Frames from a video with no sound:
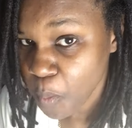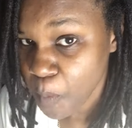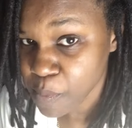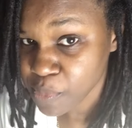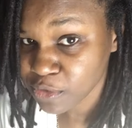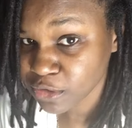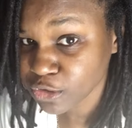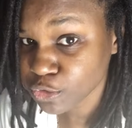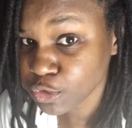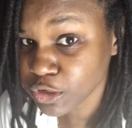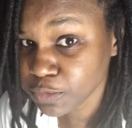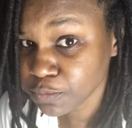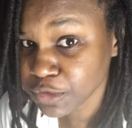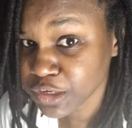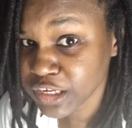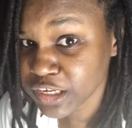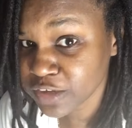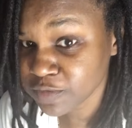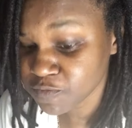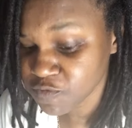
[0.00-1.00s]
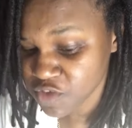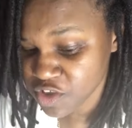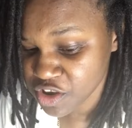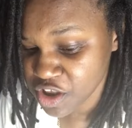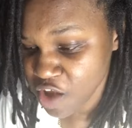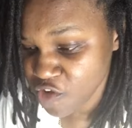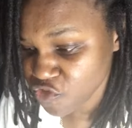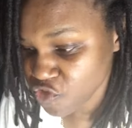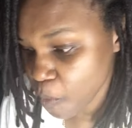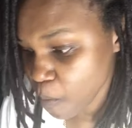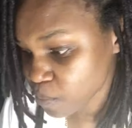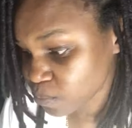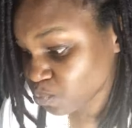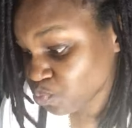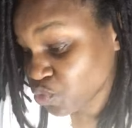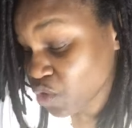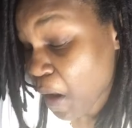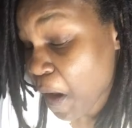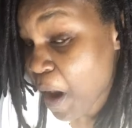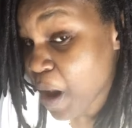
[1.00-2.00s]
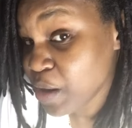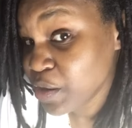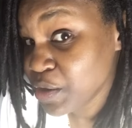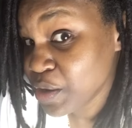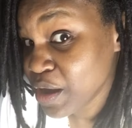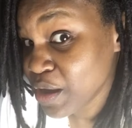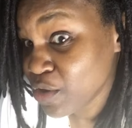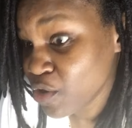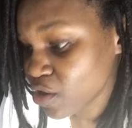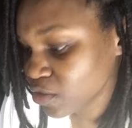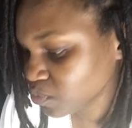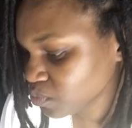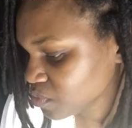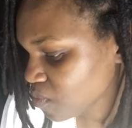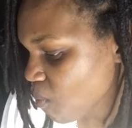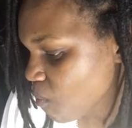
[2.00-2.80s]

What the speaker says: And I won't be eating for the next, I don't know how long.